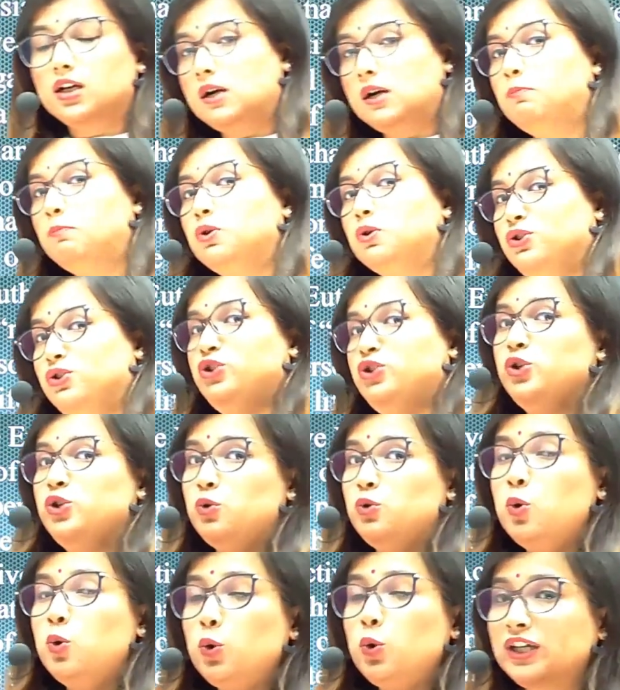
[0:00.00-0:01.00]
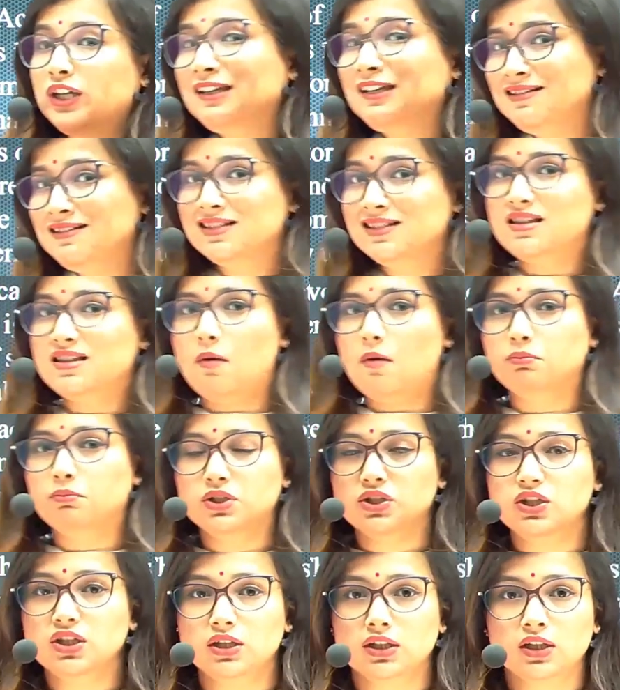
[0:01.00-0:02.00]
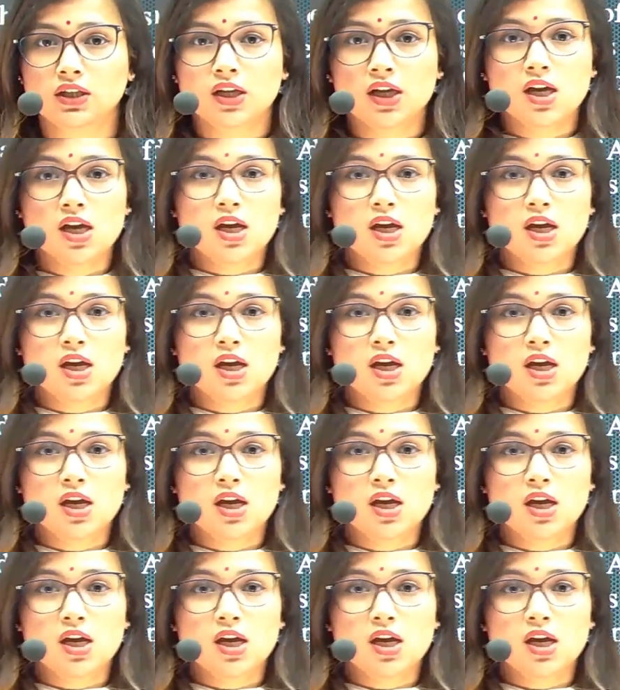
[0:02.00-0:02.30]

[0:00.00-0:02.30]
person who kills somebody,